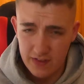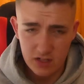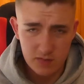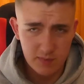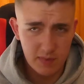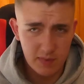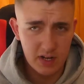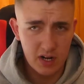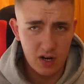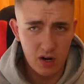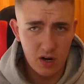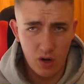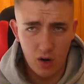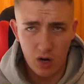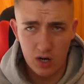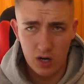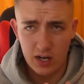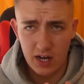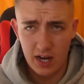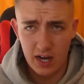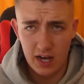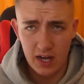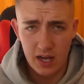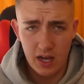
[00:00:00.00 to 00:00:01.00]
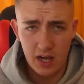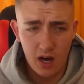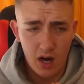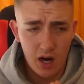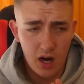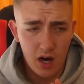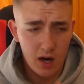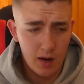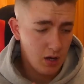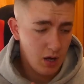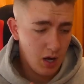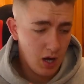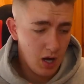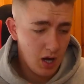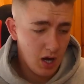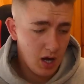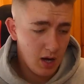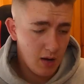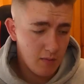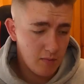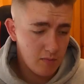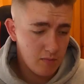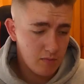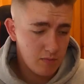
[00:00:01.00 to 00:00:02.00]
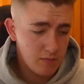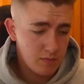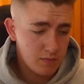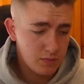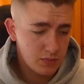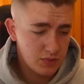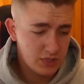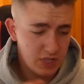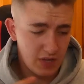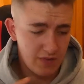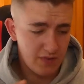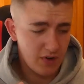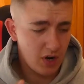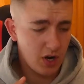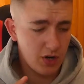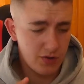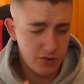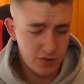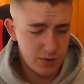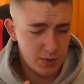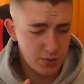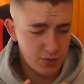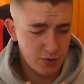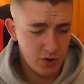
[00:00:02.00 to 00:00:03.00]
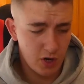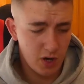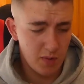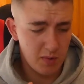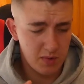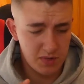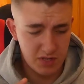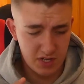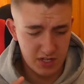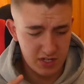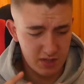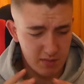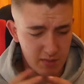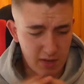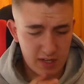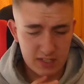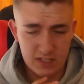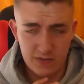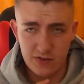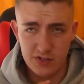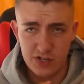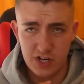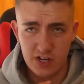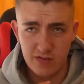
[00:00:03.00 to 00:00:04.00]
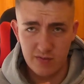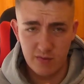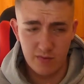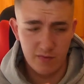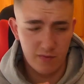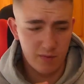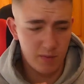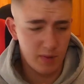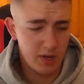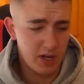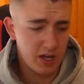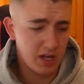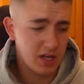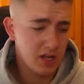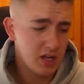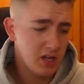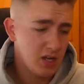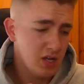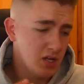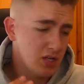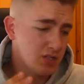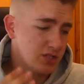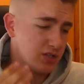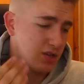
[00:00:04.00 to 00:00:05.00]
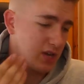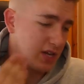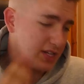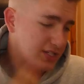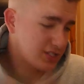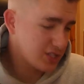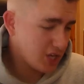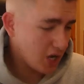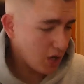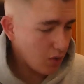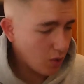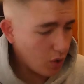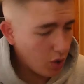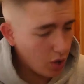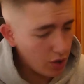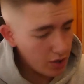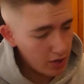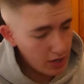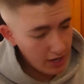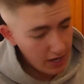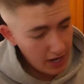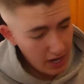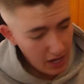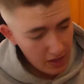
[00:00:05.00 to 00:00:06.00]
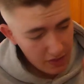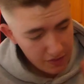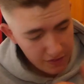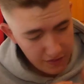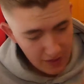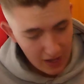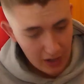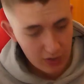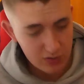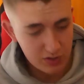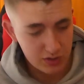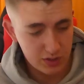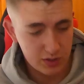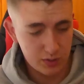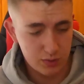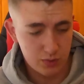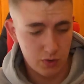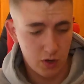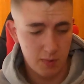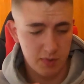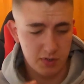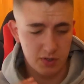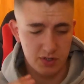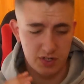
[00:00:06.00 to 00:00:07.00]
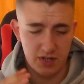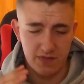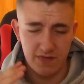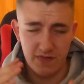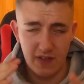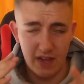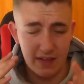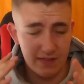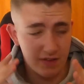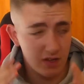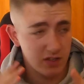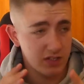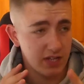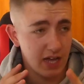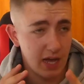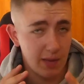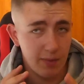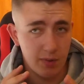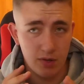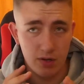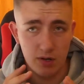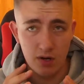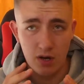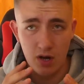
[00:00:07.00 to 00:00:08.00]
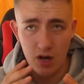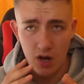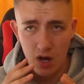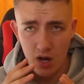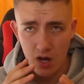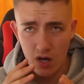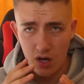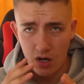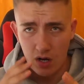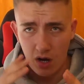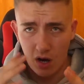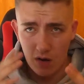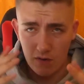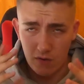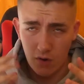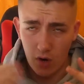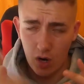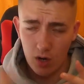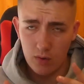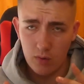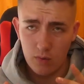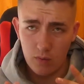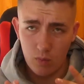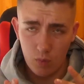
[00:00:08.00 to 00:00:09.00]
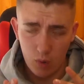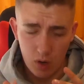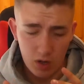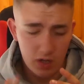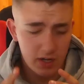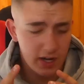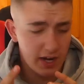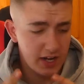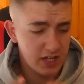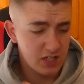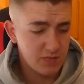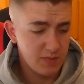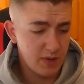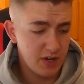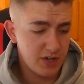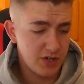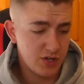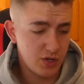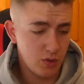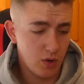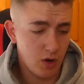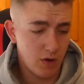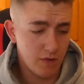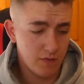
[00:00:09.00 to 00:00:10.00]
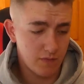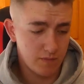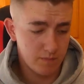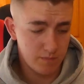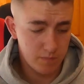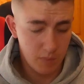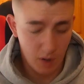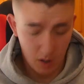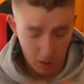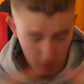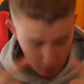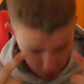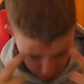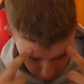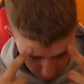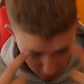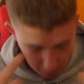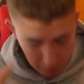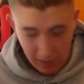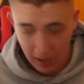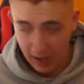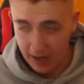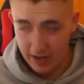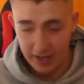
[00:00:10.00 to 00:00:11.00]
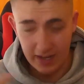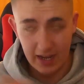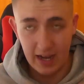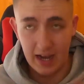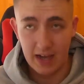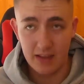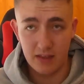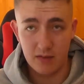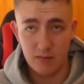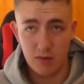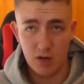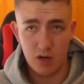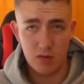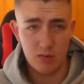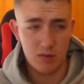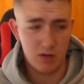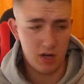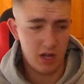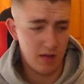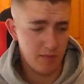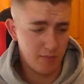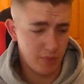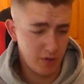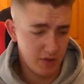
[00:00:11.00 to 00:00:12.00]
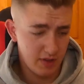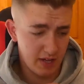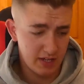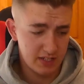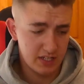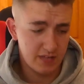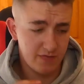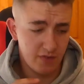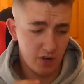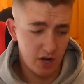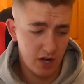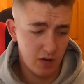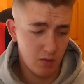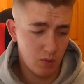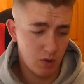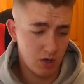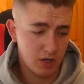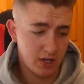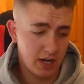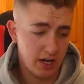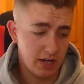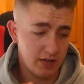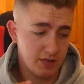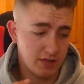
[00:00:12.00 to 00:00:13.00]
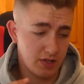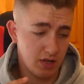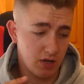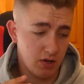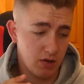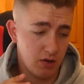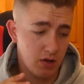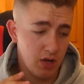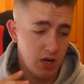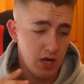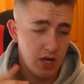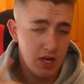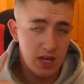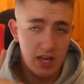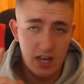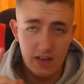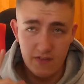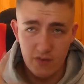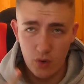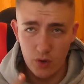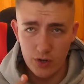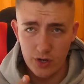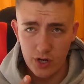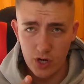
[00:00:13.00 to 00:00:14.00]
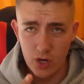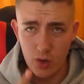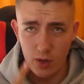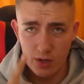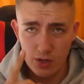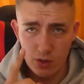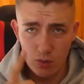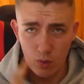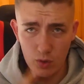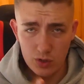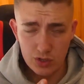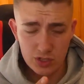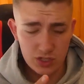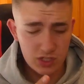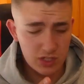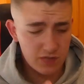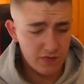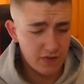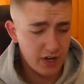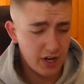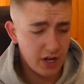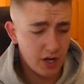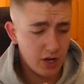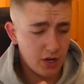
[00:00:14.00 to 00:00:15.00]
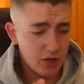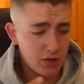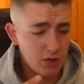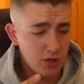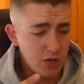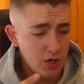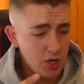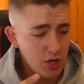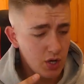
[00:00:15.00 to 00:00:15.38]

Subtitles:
does mean a lot, okay? 700 subscribers is a massive achievement for me, so let's go on and hit 1,000 subscribers, because if that does happen, I've got a 1K special of... I'm planning it at the moment, but that's if I hit 1k. So if you're new and you're watching this video,